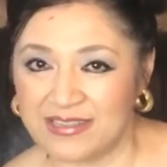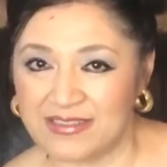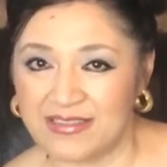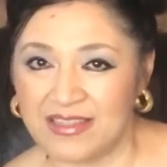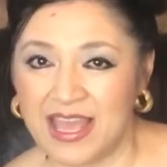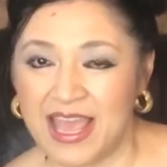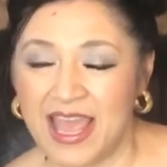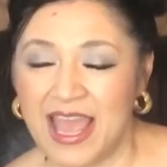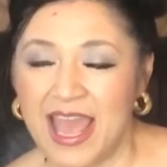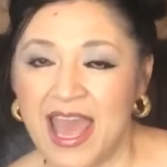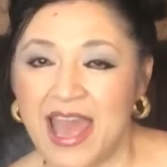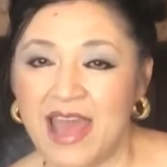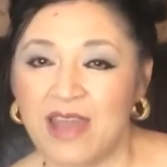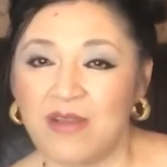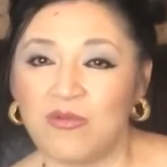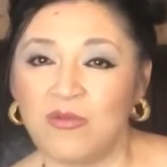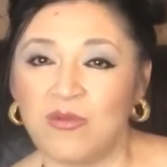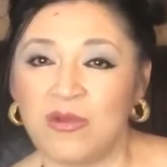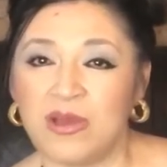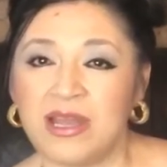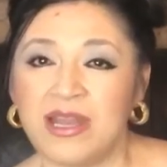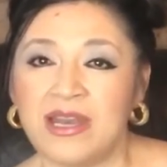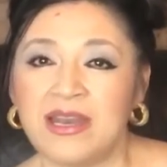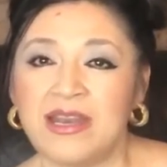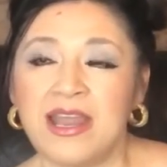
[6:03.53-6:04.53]
They had
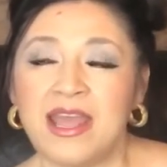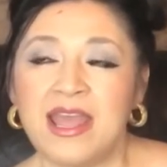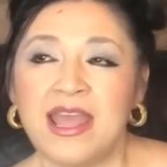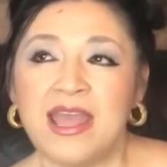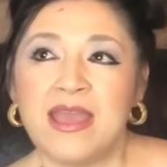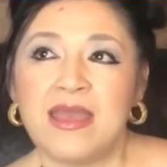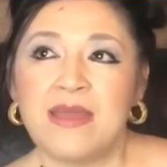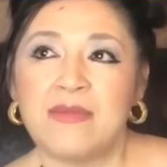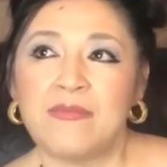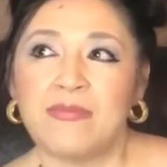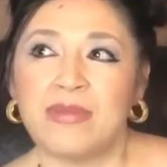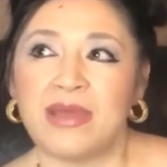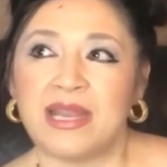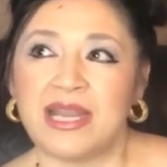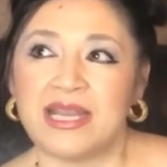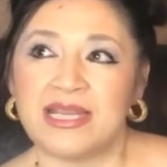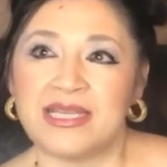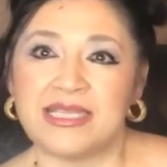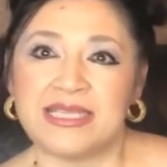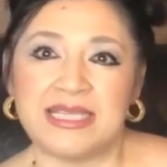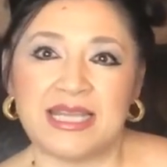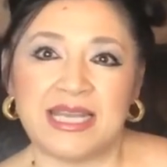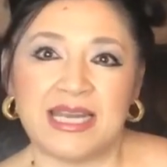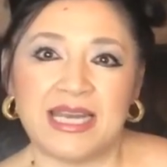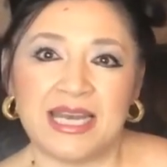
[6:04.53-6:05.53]
one, but
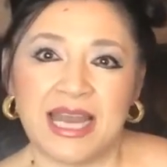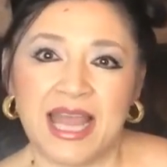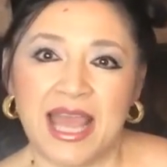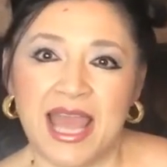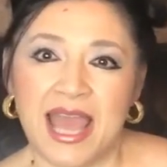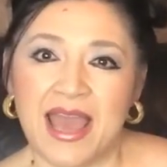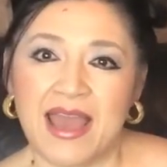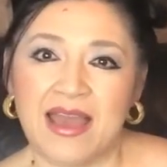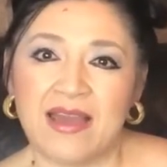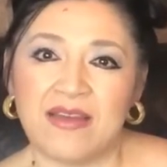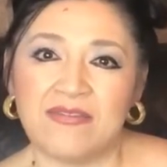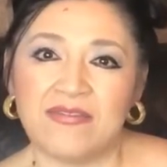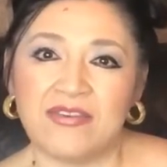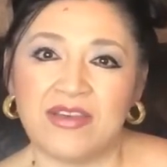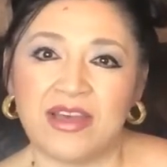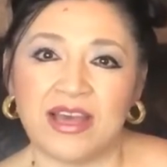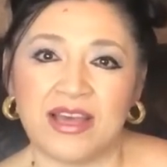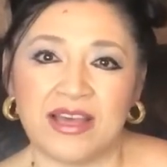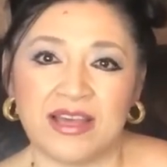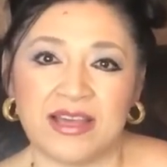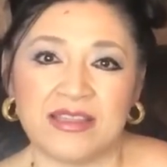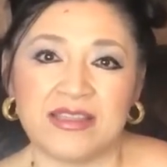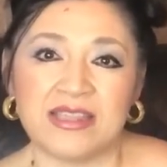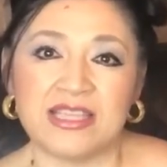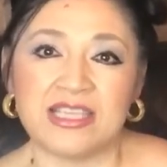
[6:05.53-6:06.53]
it didn't
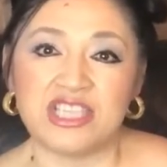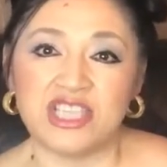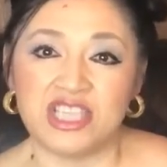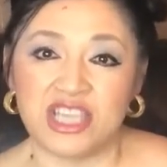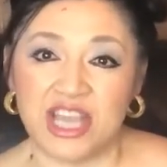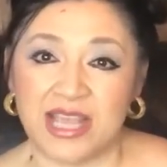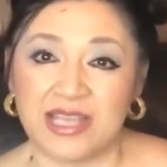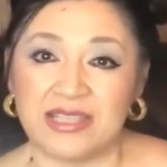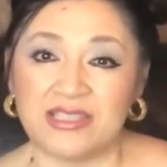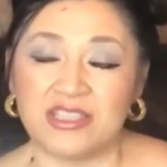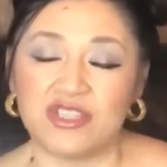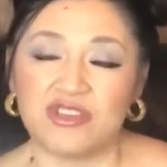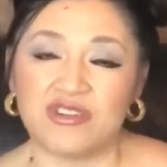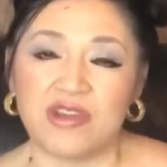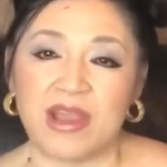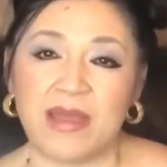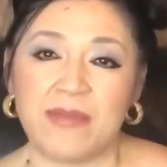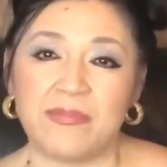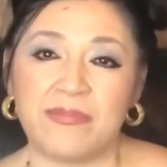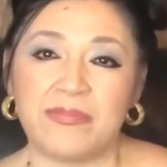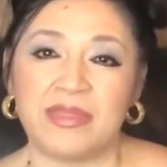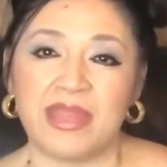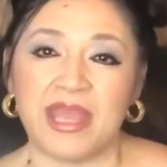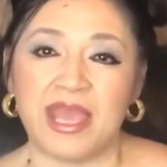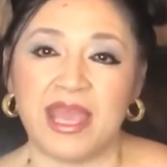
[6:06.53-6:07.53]
have the chain
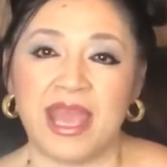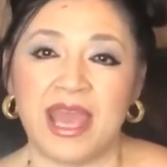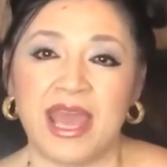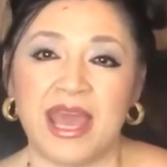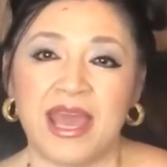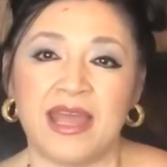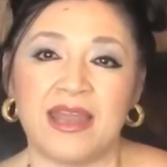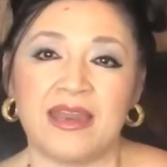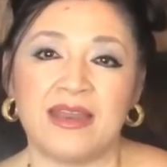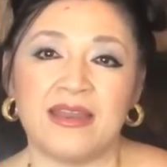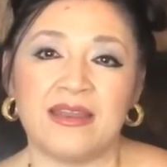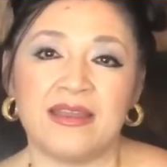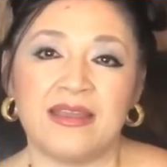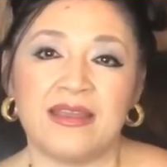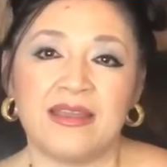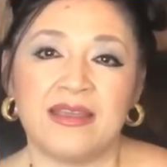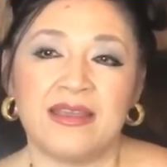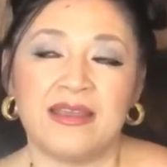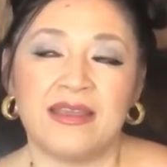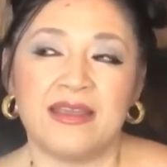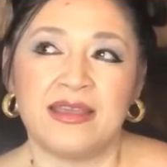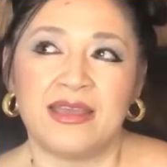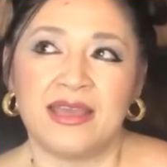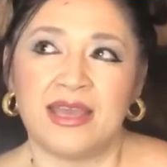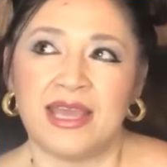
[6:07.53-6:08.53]
strap. It
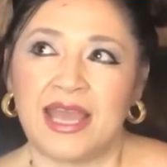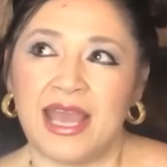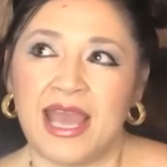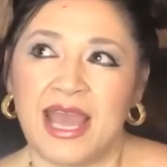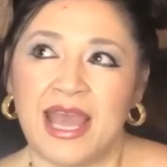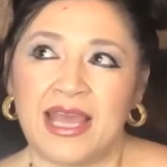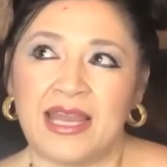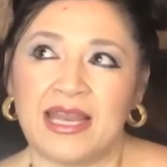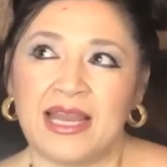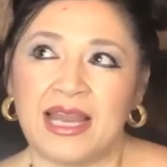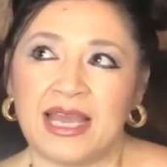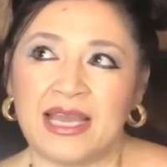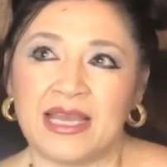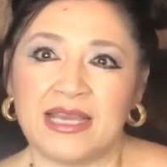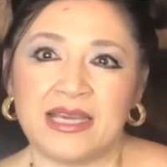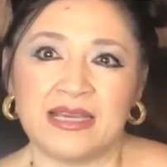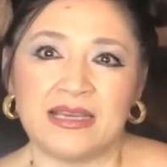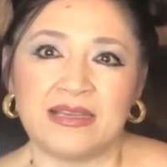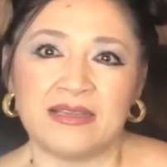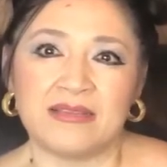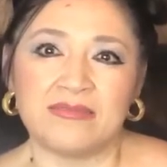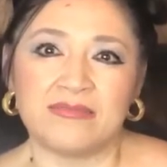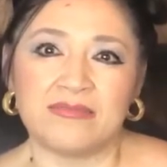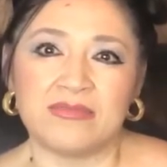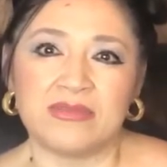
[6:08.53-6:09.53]
had like
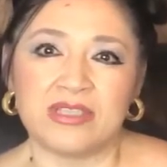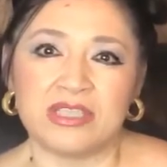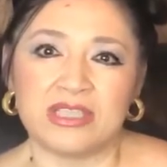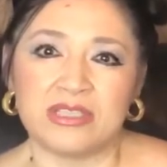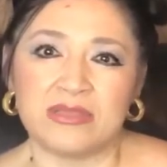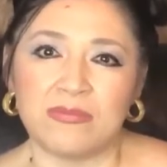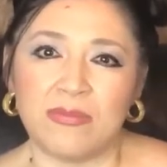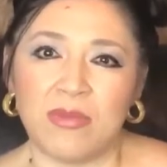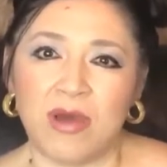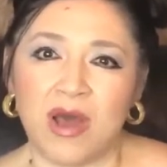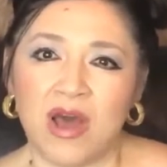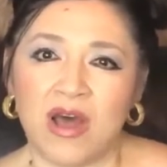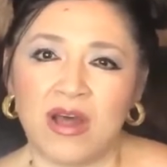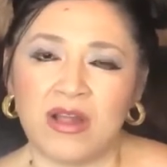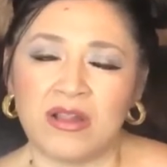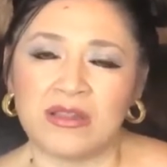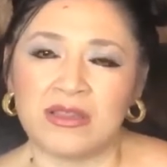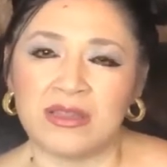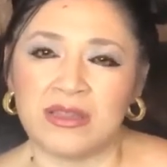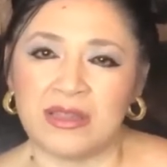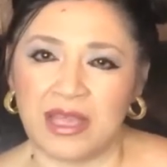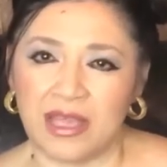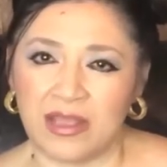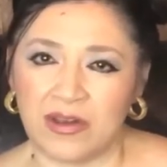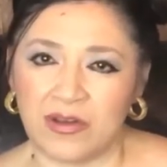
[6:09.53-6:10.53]
a
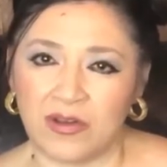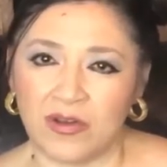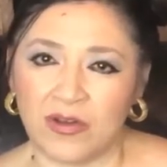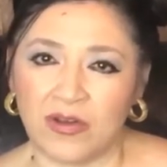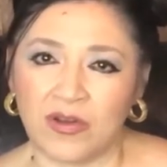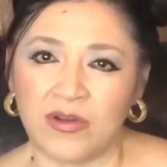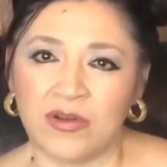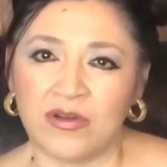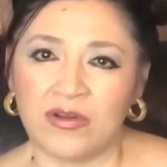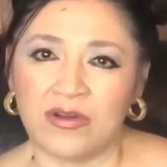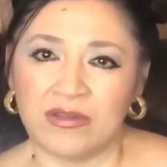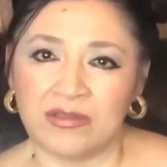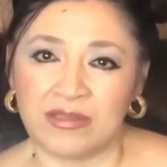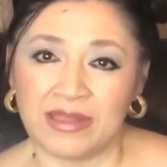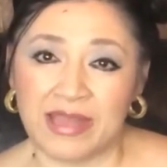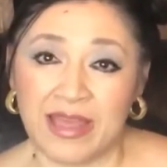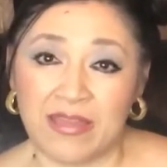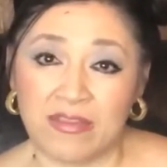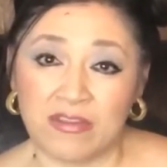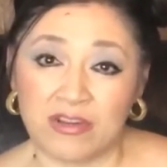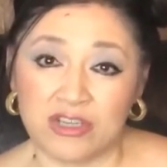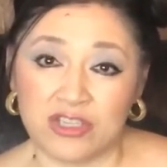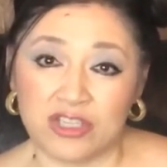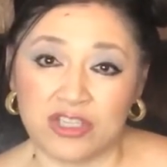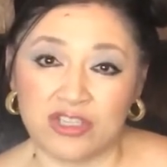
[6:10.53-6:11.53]
small, thinner
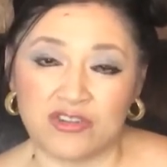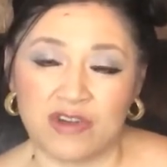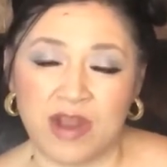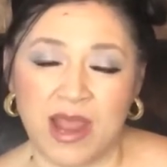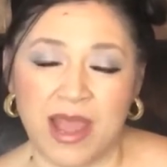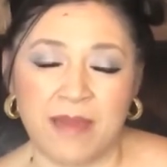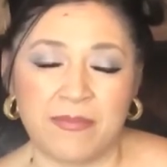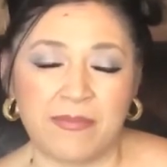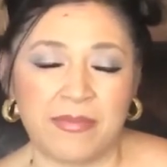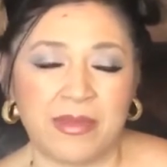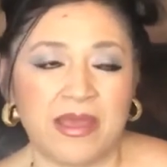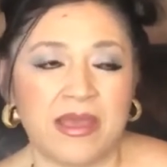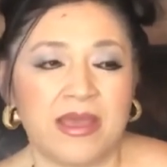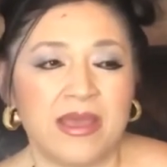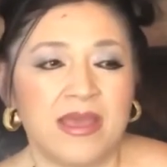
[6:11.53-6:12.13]
leather strap.